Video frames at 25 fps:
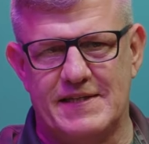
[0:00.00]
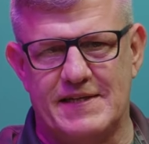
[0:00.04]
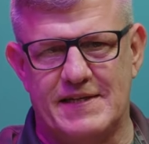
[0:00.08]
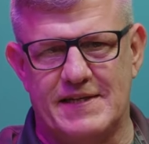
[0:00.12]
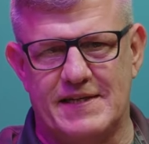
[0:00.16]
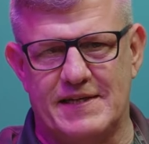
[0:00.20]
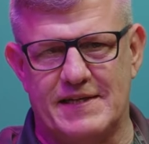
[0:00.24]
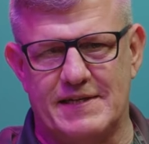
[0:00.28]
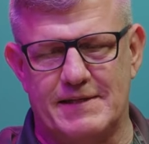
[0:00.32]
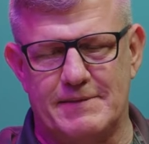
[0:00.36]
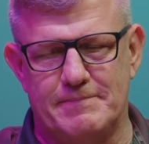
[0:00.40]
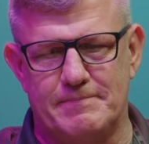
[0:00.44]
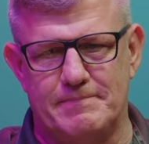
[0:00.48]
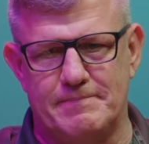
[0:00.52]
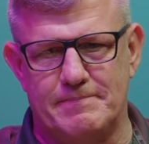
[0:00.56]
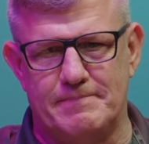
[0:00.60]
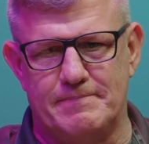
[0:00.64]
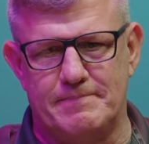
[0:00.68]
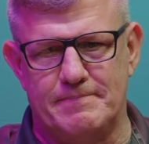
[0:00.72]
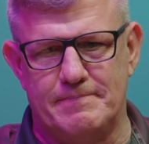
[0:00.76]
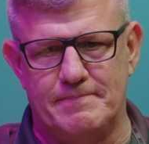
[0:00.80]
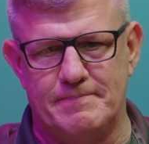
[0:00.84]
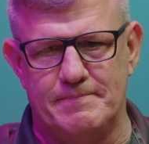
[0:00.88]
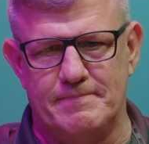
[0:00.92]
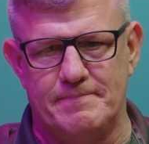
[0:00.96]

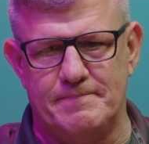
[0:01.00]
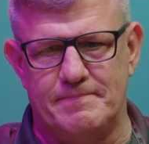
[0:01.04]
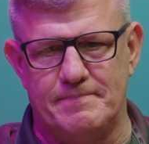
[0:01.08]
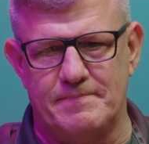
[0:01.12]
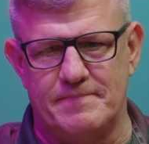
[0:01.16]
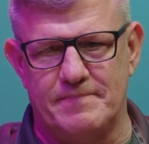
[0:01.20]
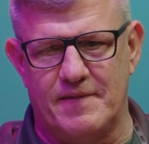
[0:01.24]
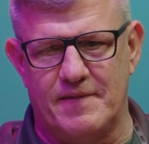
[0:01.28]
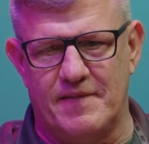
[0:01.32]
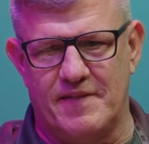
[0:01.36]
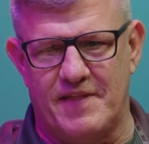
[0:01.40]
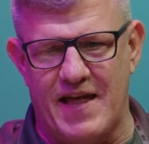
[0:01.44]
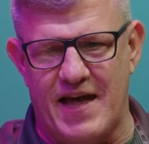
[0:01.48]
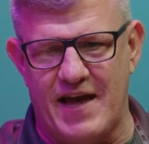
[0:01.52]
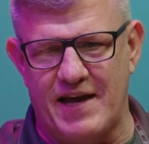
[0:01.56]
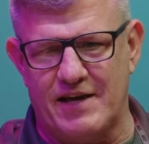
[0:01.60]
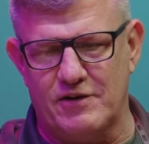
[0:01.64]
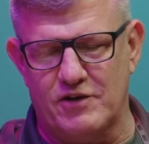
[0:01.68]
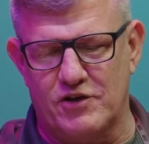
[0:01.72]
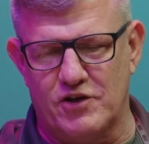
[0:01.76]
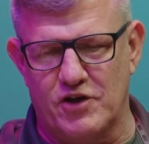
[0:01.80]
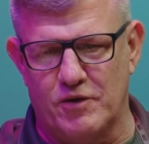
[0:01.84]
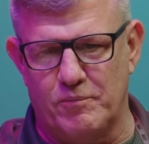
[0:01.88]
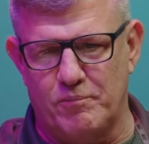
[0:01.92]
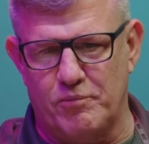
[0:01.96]
um,
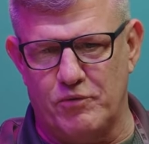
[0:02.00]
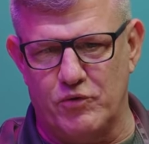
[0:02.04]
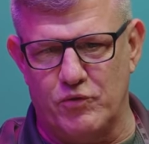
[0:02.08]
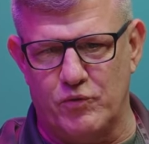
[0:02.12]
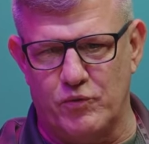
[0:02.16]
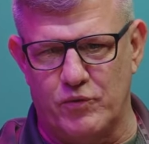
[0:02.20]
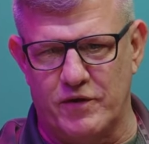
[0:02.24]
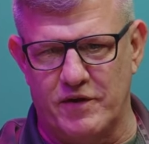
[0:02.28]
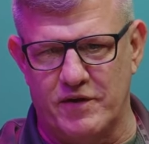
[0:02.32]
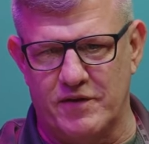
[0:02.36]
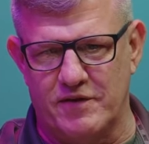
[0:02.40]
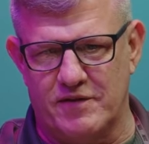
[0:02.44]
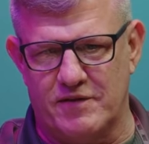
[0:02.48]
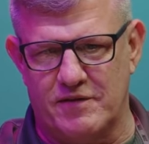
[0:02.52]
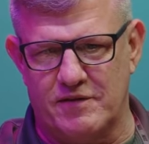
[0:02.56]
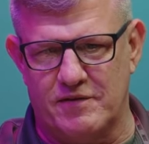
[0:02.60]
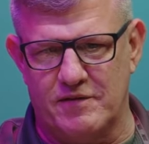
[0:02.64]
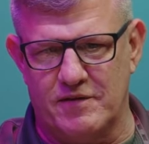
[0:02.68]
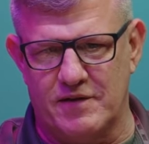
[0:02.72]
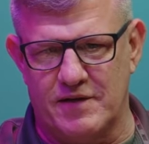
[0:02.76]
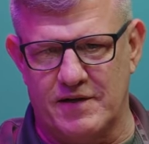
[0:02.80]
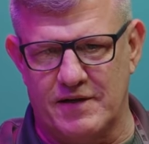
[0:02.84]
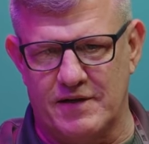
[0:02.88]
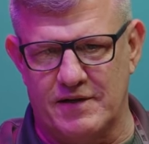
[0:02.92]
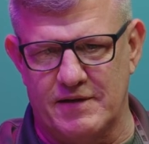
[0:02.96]
that coupled with
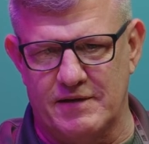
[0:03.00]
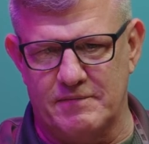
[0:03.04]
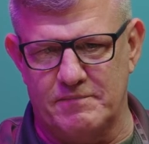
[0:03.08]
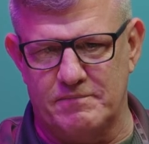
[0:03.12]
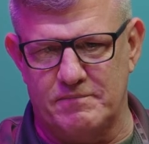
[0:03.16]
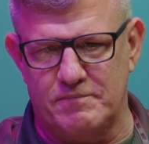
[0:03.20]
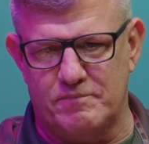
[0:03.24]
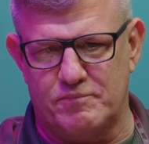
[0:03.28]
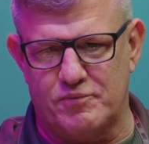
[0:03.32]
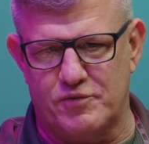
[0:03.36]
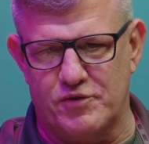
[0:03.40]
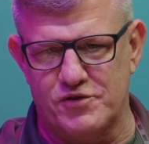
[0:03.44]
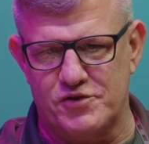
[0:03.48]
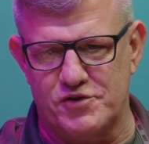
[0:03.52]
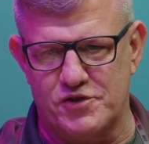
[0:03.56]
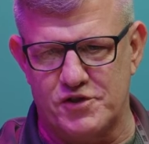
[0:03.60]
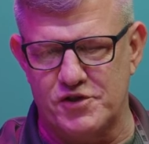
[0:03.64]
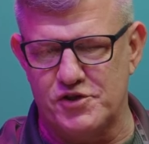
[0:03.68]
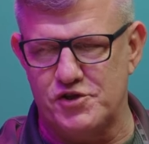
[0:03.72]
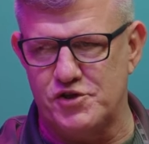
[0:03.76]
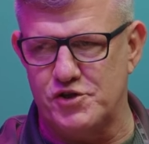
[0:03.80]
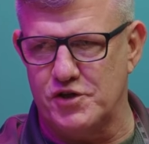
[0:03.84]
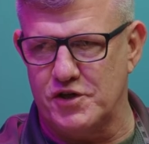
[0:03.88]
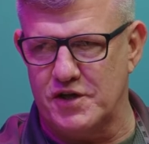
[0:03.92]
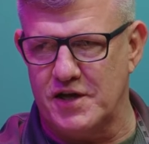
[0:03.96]
uh,
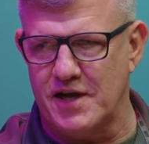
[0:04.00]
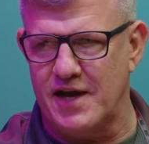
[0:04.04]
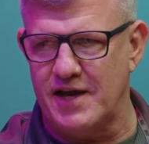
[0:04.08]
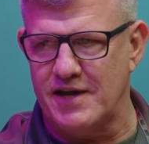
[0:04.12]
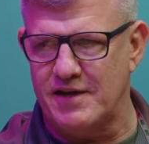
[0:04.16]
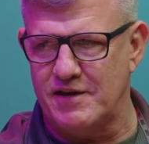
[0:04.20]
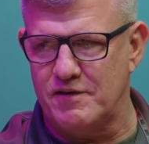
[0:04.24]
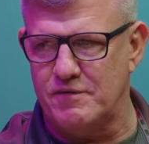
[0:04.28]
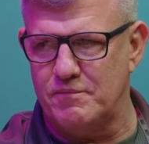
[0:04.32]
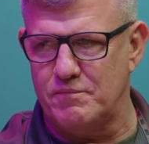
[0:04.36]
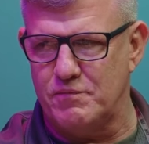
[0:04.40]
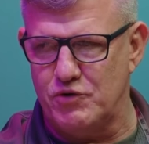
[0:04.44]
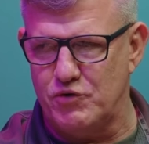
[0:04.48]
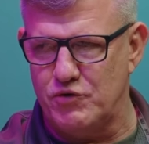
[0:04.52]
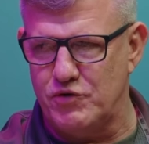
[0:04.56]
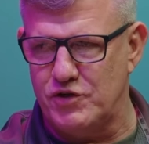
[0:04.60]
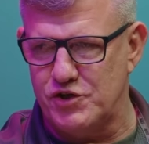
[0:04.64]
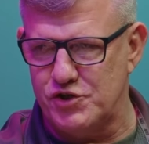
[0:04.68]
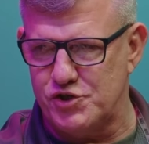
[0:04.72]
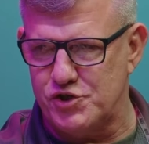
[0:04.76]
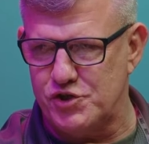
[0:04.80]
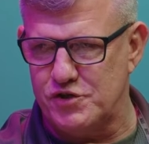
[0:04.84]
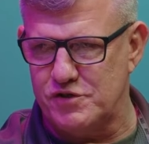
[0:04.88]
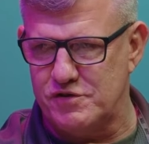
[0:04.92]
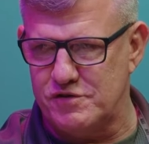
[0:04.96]
precision guided
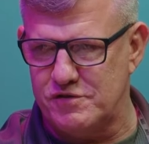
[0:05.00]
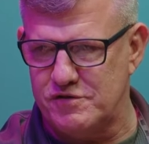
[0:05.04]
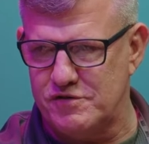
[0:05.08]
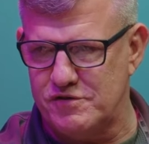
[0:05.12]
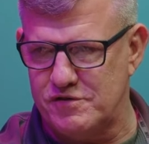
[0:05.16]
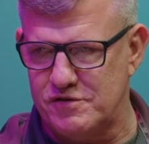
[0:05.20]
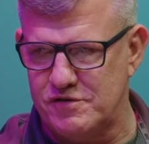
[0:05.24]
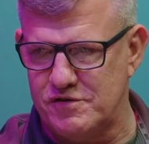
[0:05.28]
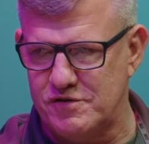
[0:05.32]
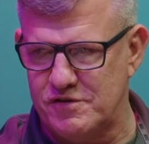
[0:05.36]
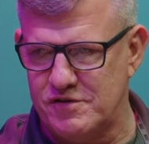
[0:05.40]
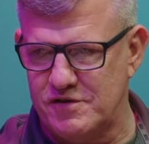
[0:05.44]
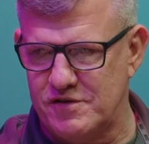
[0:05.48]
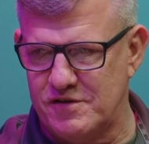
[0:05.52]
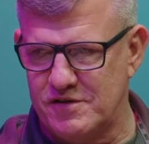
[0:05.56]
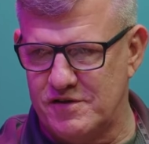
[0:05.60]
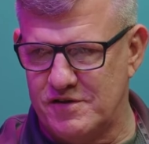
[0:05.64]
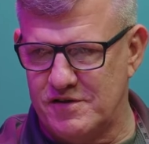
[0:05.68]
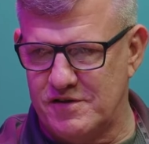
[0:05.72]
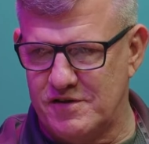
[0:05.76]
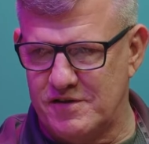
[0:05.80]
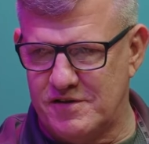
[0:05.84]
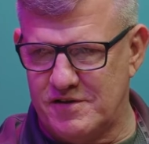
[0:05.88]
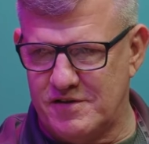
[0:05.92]
munitions right.